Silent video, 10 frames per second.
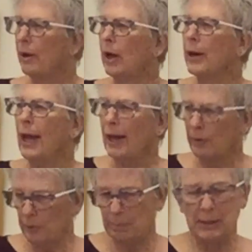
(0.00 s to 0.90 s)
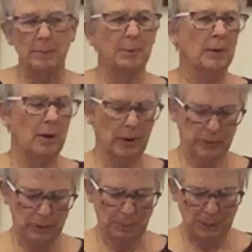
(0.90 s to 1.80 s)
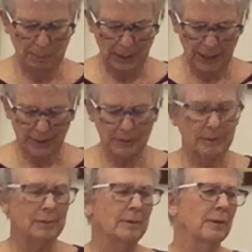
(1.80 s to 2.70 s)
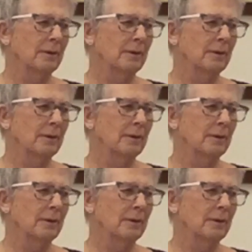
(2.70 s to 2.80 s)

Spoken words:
on how the people are to be blessed.